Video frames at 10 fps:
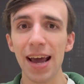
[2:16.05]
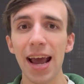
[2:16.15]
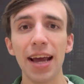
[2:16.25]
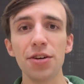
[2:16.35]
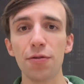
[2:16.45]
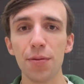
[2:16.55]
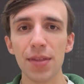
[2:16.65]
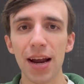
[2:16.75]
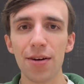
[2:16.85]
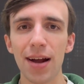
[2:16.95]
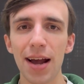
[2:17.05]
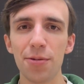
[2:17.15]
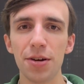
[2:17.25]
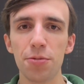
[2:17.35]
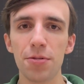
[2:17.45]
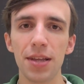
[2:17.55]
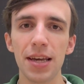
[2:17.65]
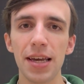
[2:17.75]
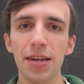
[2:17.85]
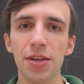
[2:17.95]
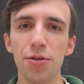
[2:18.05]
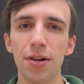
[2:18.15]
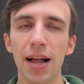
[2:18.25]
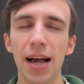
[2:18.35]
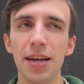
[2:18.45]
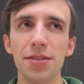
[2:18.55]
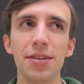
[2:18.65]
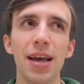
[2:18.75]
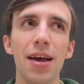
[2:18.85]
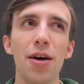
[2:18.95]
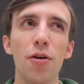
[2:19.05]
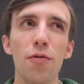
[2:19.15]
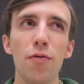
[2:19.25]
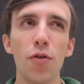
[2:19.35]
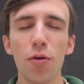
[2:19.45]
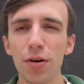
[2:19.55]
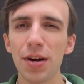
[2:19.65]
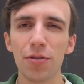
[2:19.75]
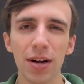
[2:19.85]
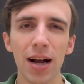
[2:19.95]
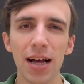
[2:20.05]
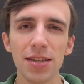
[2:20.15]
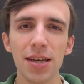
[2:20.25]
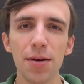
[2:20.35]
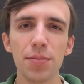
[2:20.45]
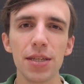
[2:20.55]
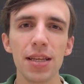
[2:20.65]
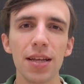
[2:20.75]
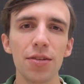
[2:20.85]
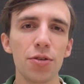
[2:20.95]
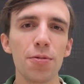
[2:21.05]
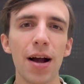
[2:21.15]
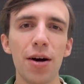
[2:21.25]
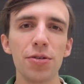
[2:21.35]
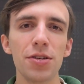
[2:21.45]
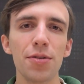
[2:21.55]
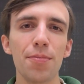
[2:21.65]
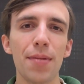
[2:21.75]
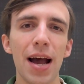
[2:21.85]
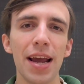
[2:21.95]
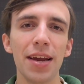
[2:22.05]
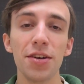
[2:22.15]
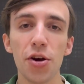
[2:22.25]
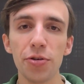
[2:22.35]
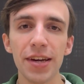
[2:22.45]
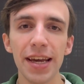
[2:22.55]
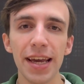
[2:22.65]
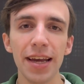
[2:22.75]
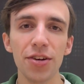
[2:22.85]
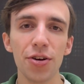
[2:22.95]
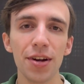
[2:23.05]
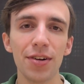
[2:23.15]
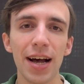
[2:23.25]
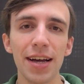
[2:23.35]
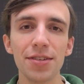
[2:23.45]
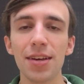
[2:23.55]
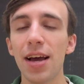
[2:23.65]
And from there, I would really utilize 4 different concepts throughout my note-taking during class.